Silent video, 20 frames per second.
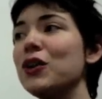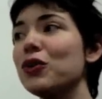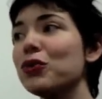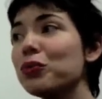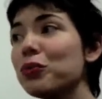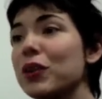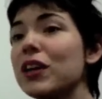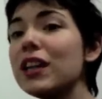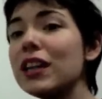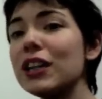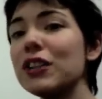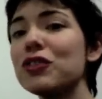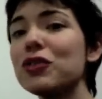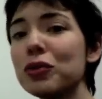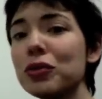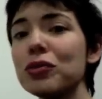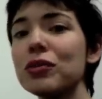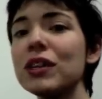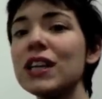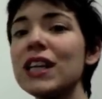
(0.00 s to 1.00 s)
really,
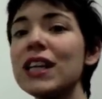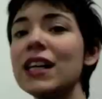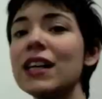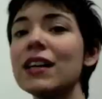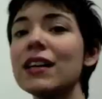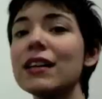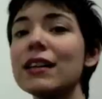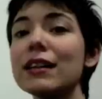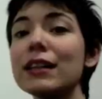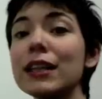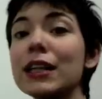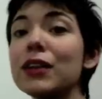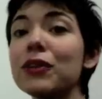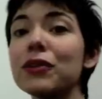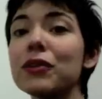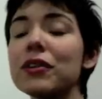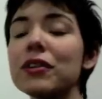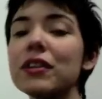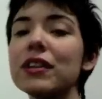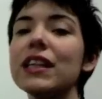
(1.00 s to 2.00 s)
truly,
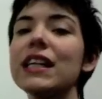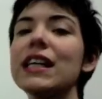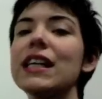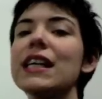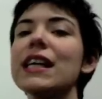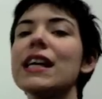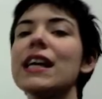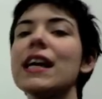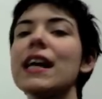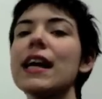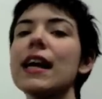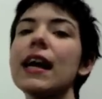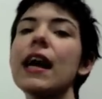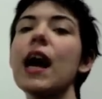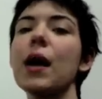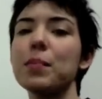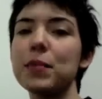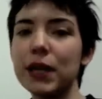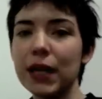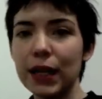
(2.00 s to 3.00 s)
literally
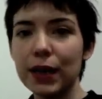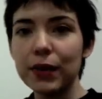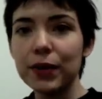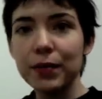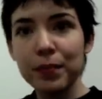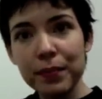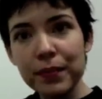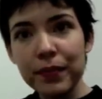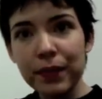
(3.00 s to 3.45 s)
happening.